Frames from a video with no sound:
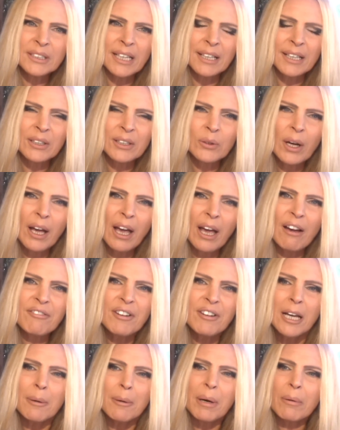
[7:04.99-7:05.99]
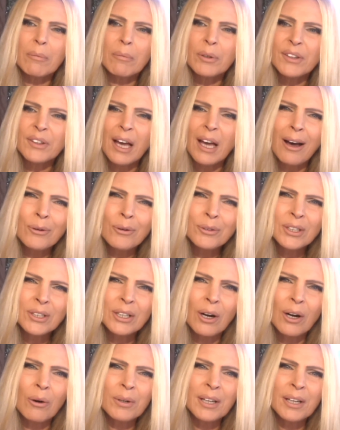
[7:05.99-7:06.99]
that you have, but without
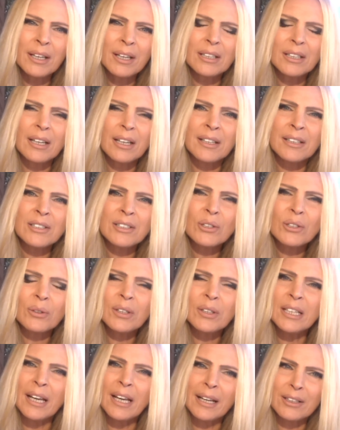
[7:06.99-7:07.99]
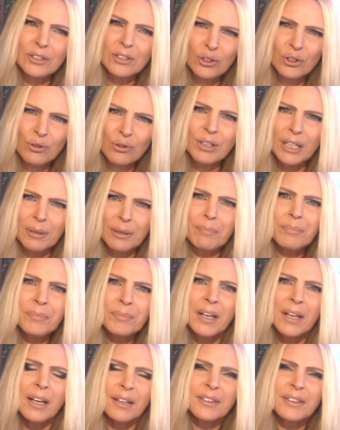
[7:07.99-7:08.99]
going into the extreme.
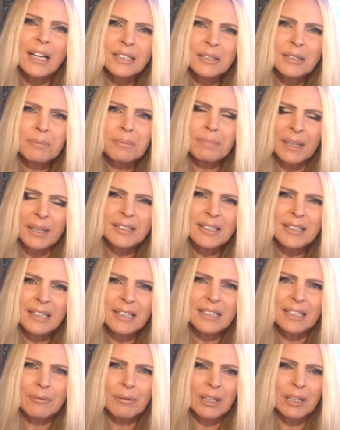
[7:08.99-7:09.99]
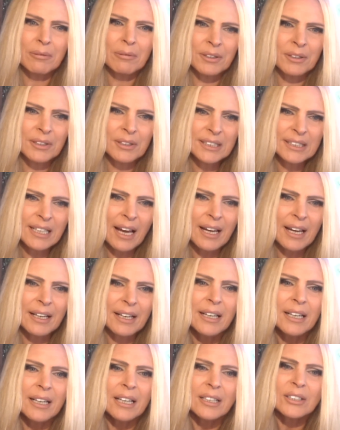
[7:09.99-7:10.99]
That's basically what I want to
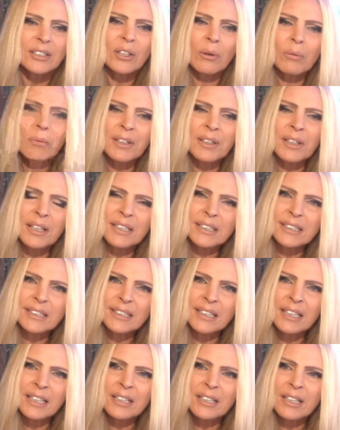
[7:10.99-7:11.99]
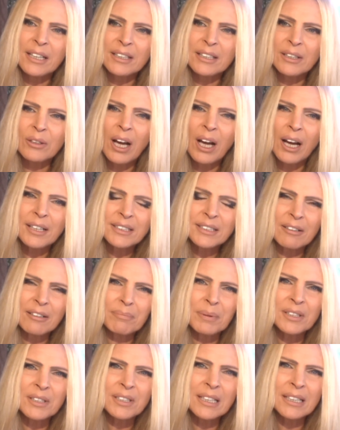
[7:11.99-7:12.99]
say. So when I see that you guys have
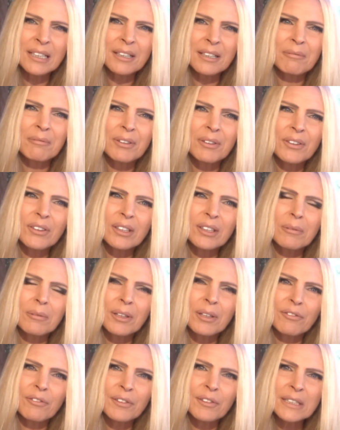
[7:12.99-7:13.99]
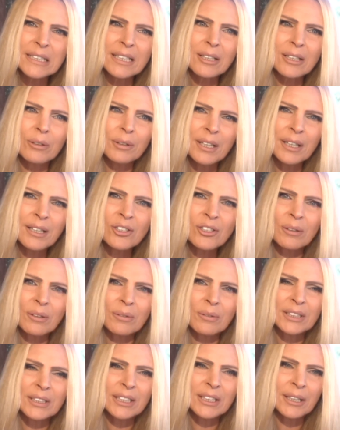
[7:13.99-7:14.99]
been dealing with physical
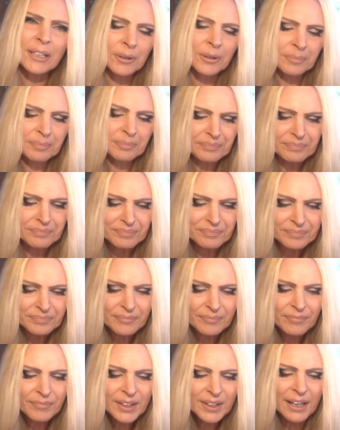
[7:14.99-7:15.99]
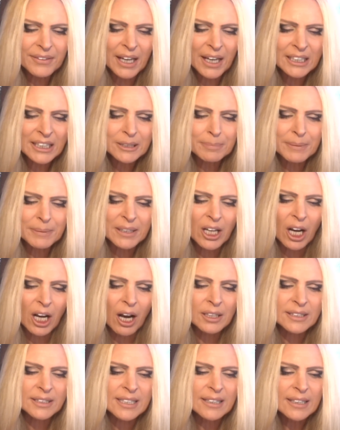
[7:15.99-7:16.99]
issues here, that's
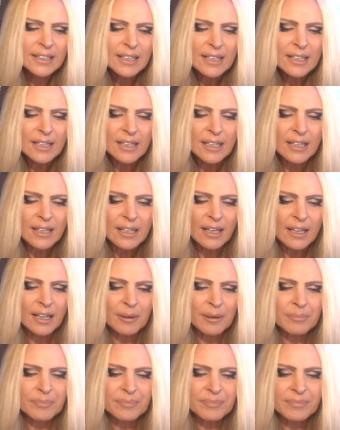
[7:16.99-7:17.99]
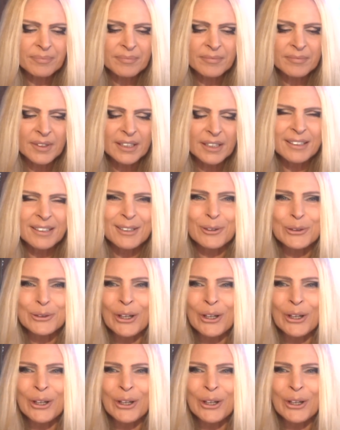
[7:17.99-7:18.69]
because, you